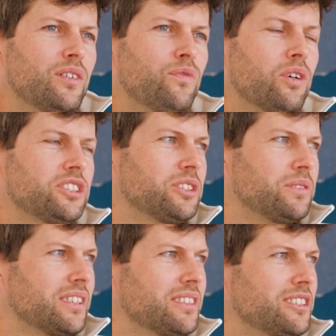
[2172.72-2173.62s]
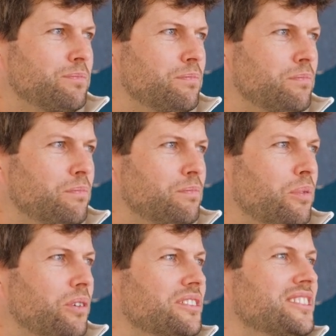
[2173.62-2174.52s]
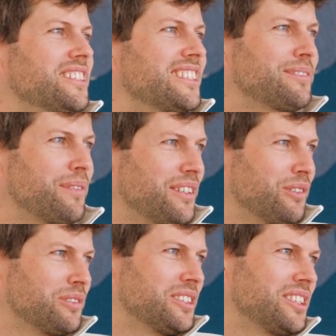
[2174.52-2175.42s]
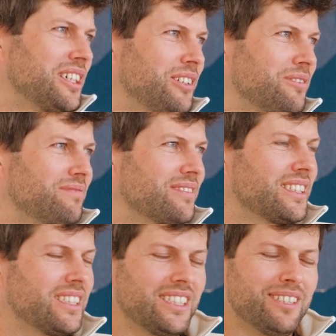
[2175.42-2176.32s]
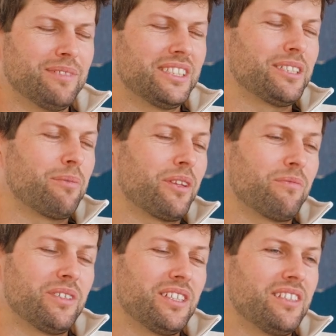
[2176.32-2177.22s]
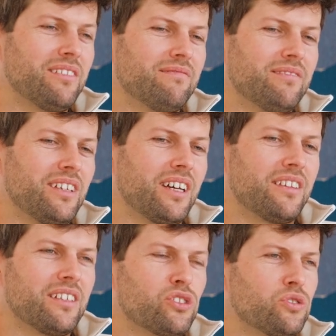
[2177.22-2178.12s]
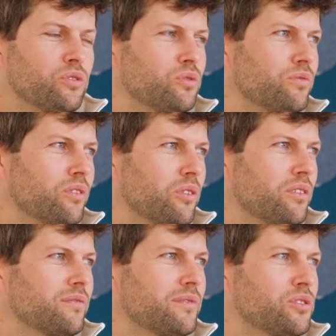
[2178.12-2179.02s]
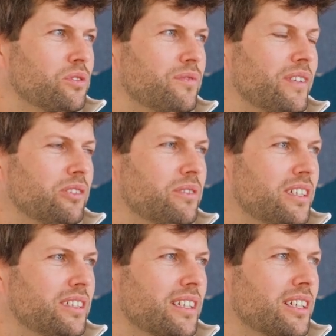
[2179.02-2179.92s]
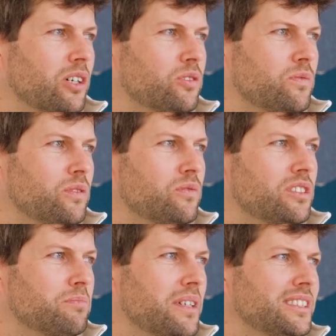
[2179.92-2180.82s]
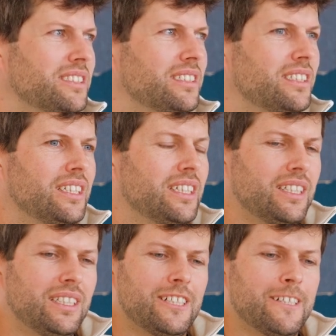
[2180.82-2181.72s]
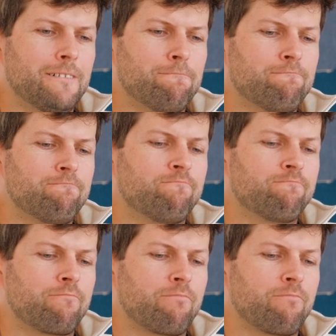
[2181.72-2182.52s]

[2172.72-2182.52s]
fostering this politics within Gnosis DAO. Um, that's something we, I think, should do or we should evaluate. Like, how do we do this best? Um,